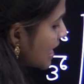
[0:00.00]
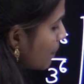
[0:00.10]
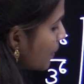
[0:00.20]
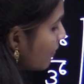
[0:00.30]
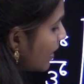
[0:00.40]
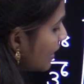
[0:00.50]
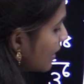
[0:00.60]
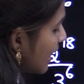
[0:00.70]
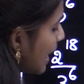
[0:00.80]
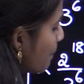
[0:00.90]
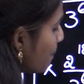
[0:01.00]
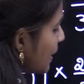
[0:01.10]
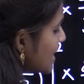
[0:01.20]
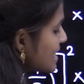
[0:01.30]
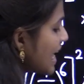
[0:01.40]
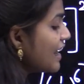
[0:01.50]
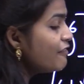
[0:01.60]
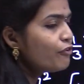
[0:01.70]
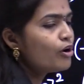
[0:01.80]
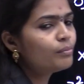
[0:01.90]
A power M plus
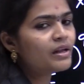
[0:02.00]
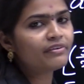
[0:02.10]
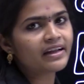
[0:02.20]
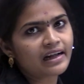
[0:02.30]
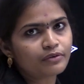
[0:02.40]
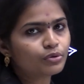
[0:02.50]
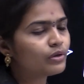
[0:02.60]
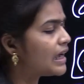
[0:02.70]
N formula we have to